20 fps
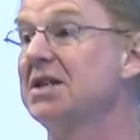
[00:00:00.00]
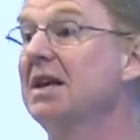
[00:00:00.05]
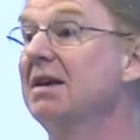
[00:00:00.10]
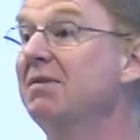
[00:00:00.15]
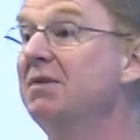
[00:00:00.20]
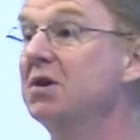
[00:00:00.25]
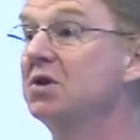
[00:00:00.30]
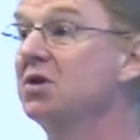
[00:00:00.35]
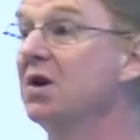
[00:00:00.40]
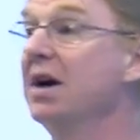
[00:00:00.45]
And
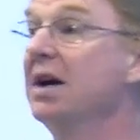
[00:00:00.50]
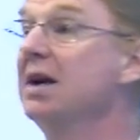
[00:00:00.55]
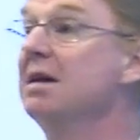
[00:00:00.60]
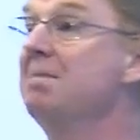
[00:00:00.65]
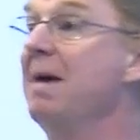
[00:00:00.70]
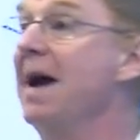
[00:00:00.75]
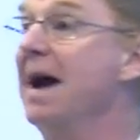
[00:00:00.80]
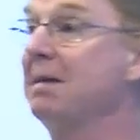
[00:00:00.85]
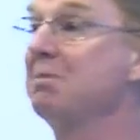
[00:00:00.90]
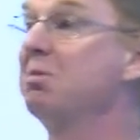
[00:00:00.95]
if you're trying to
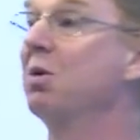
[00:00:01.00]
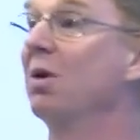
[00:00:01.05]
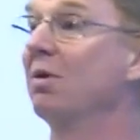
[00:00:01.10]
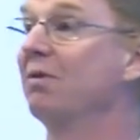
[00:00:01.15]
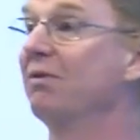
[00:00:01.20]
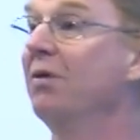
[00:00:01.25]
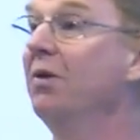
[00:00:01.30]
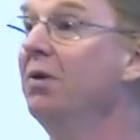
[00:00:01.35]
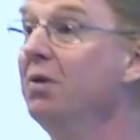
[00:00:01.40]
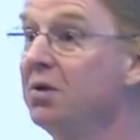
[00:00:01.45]
backport
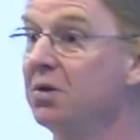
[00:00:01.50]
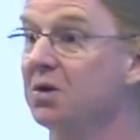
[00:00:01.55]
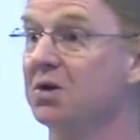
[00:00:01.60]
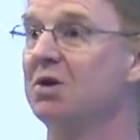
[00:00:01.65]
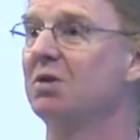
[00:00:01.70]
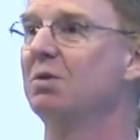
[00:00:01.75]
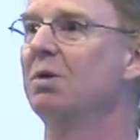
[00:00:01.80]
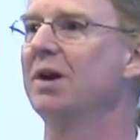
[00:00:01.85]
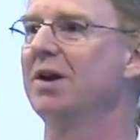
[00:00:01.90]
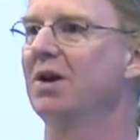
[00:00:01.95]
further
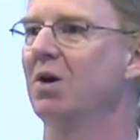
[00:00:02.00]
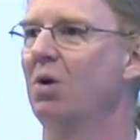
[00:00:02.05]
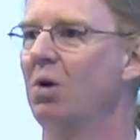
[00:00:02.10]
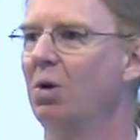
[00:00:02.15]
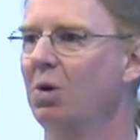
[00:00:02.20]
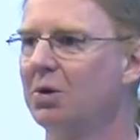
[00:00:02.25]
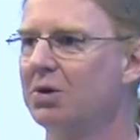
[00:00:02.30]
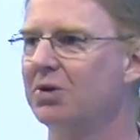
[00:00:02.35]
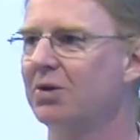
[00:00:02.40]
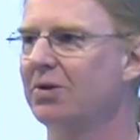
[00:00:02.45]
to really
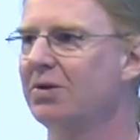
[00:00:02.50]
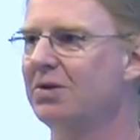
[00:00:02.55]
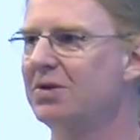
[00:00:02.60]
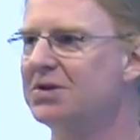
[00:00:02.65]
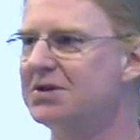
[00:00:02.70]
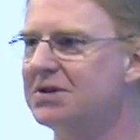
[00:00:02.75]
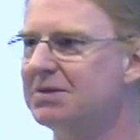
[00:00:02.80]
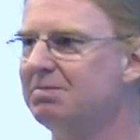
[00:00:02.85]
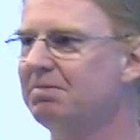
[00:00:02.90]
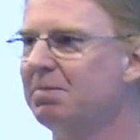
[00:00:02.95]
old
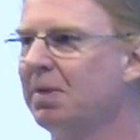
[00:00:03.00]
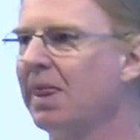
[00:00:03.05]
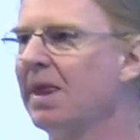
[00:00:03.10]
kernels,